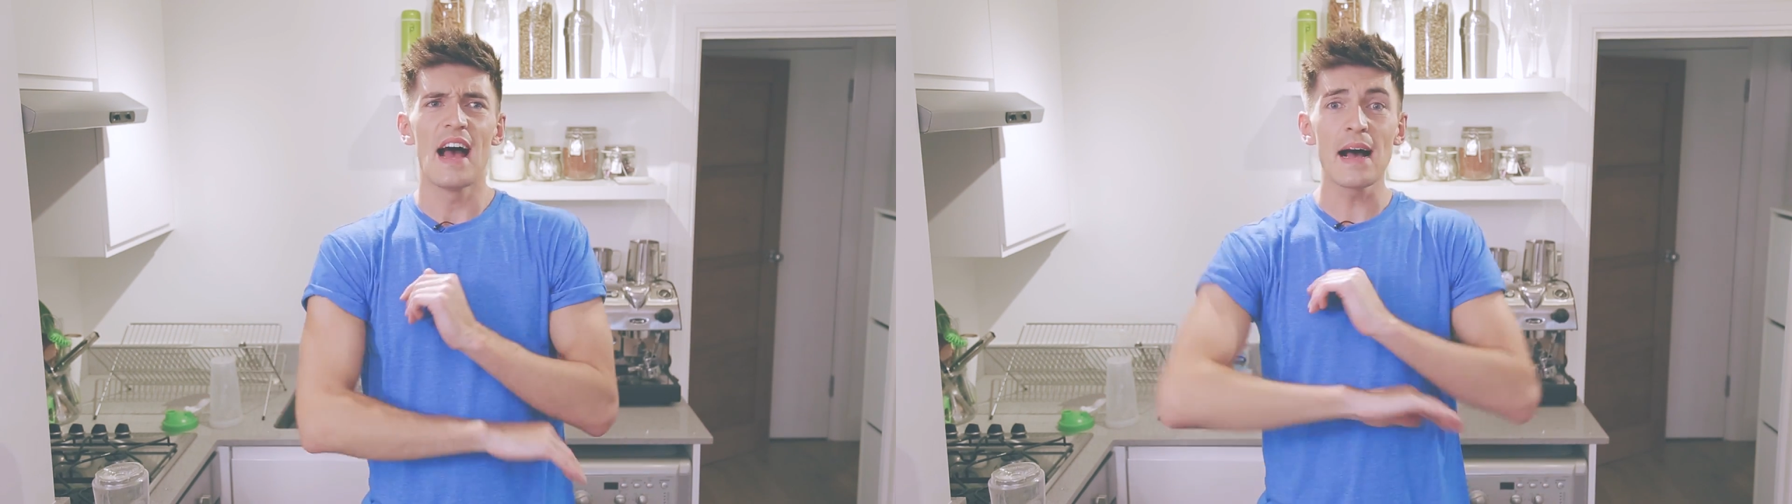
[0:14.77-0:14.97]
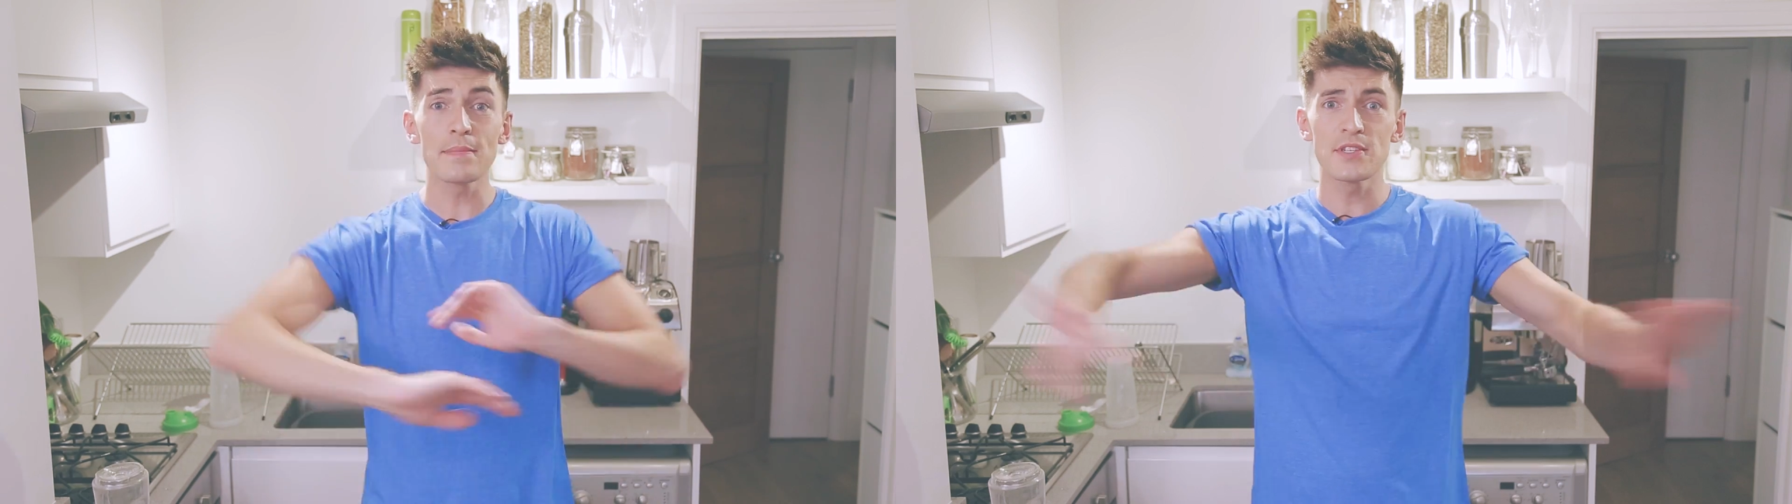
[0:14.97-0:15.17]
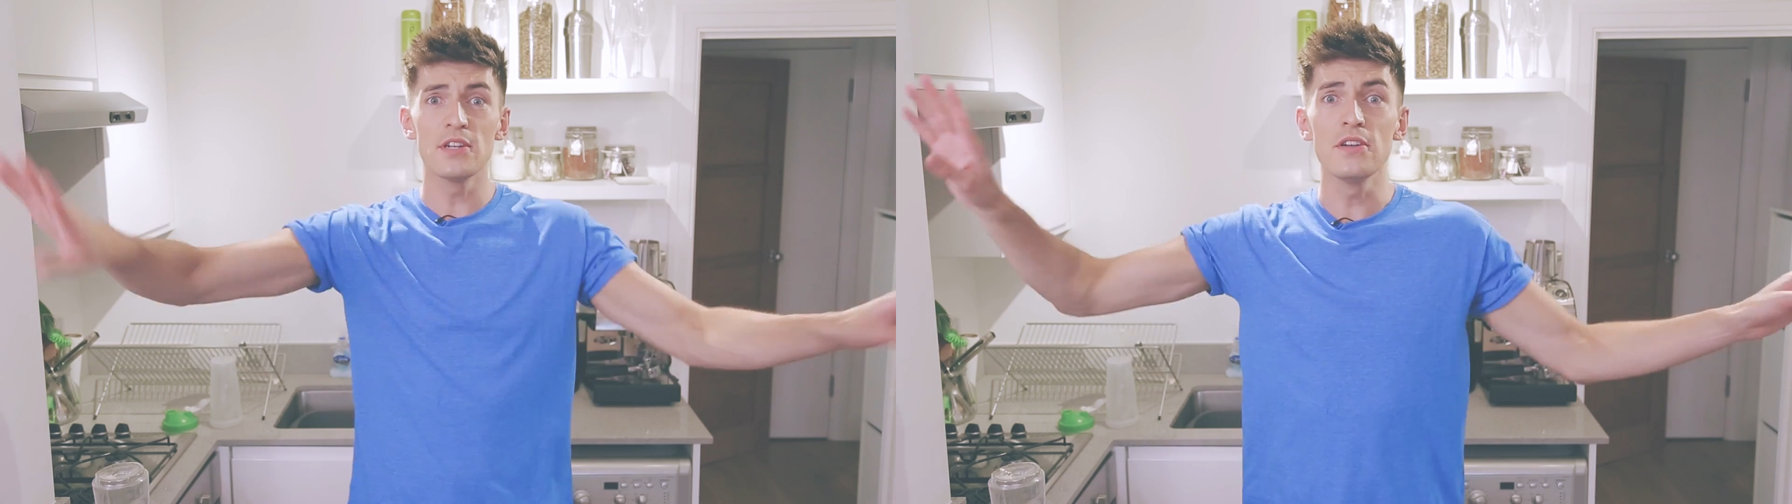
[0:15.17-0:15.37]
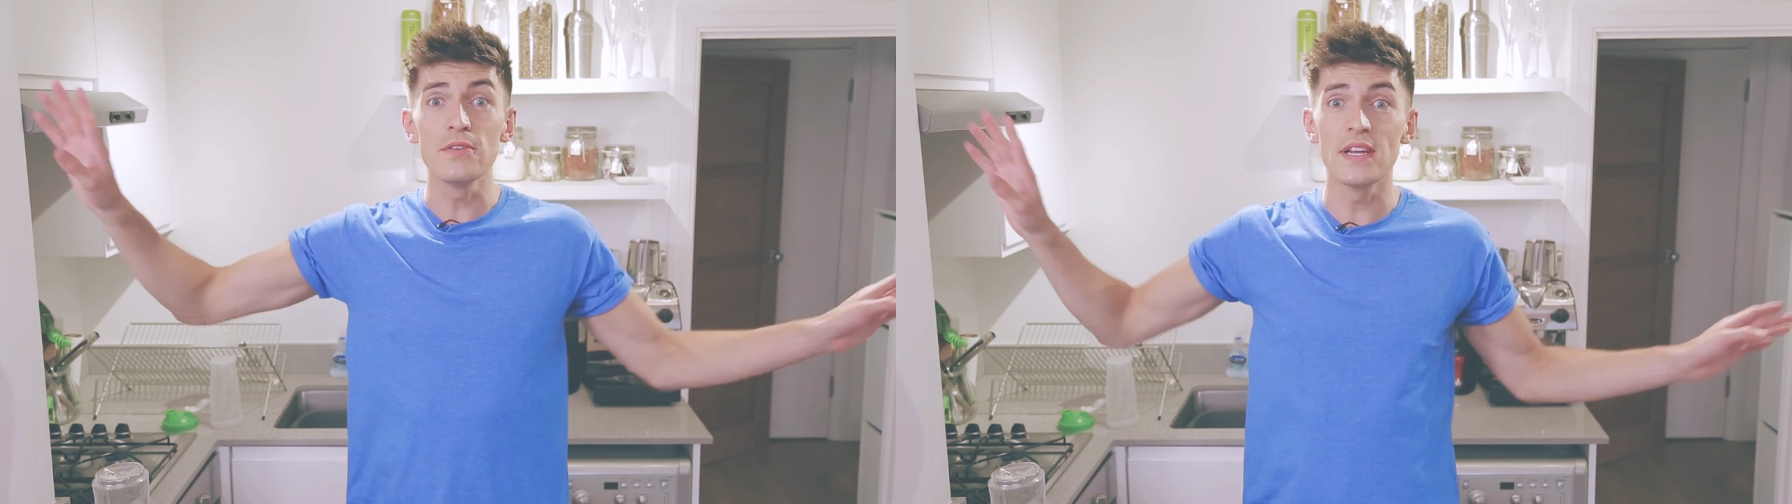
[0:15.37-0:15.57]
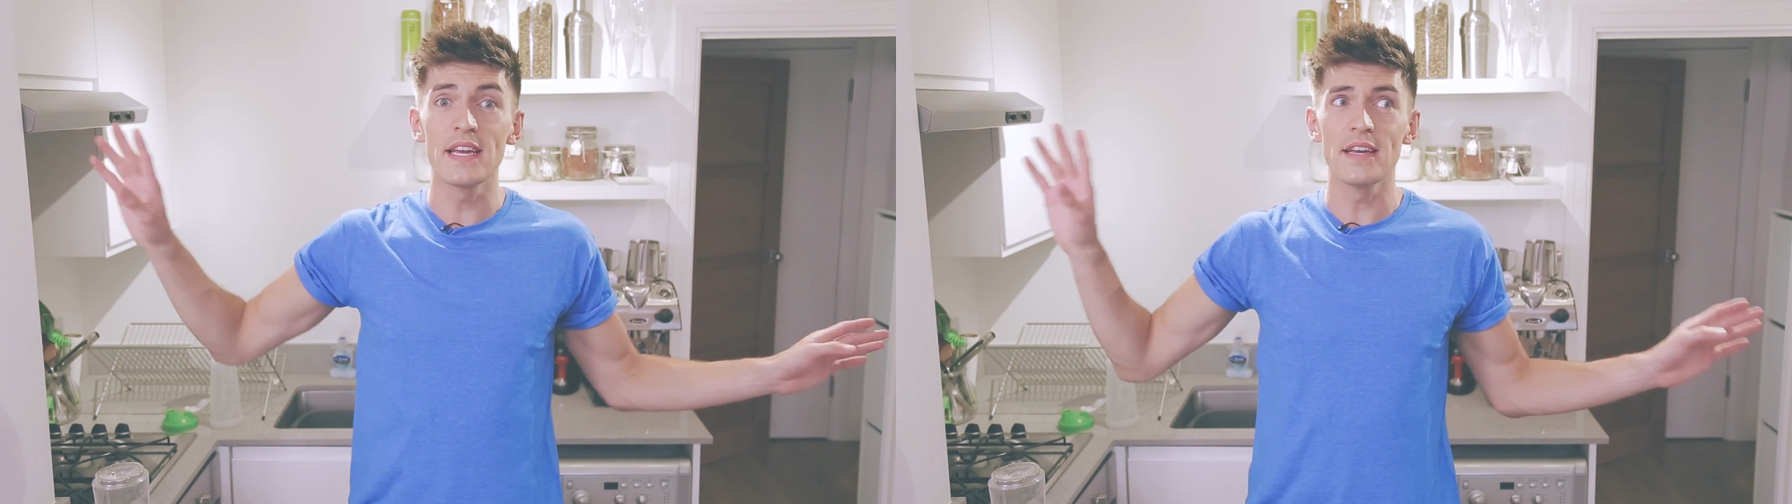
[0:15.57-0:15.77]

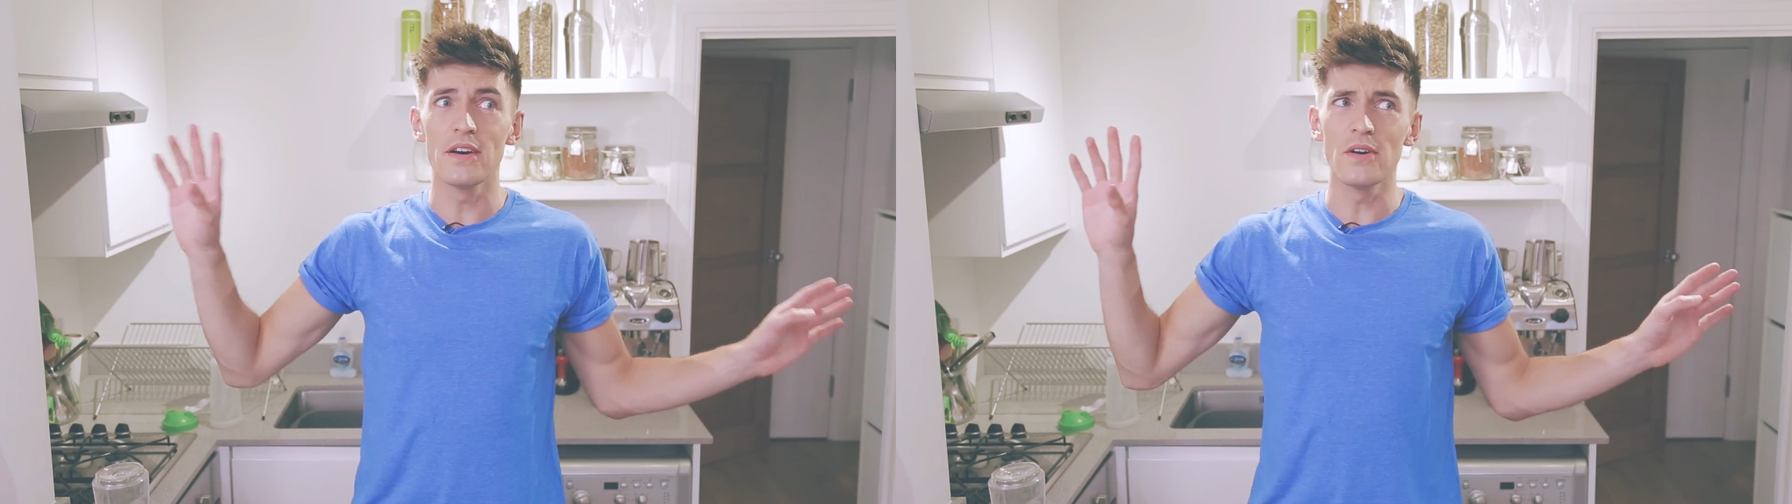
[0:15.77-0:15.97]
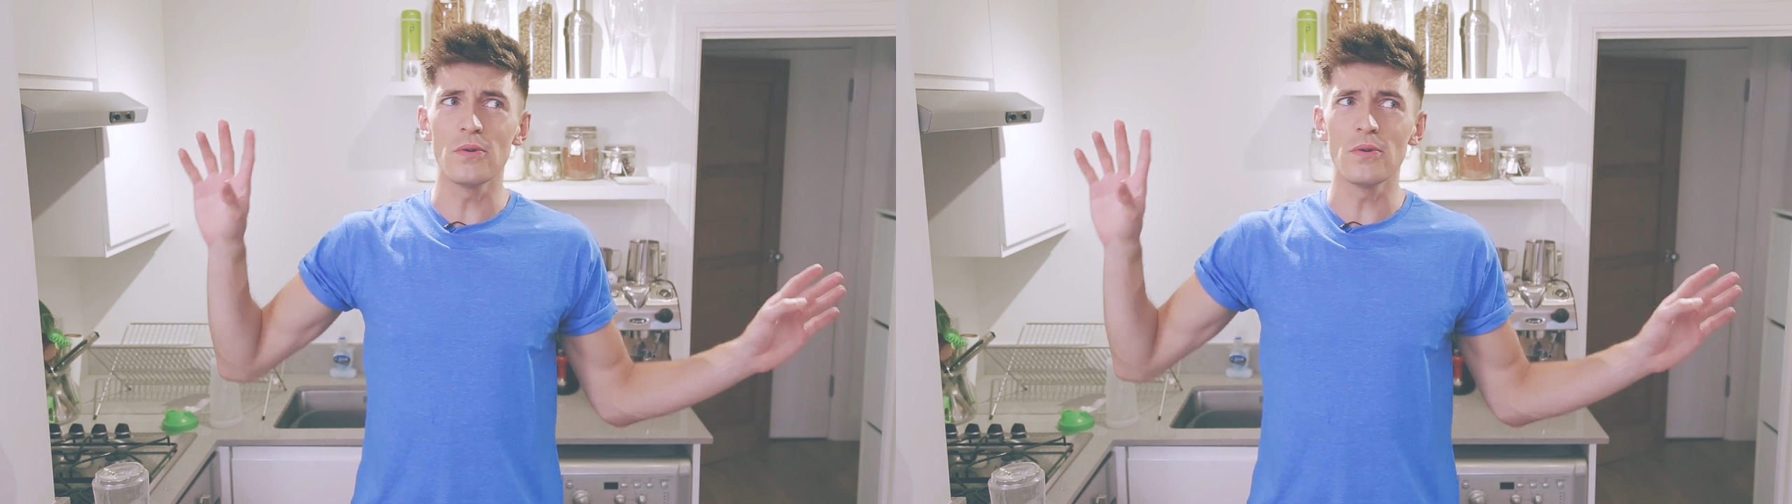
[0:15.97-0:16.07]
Absolutely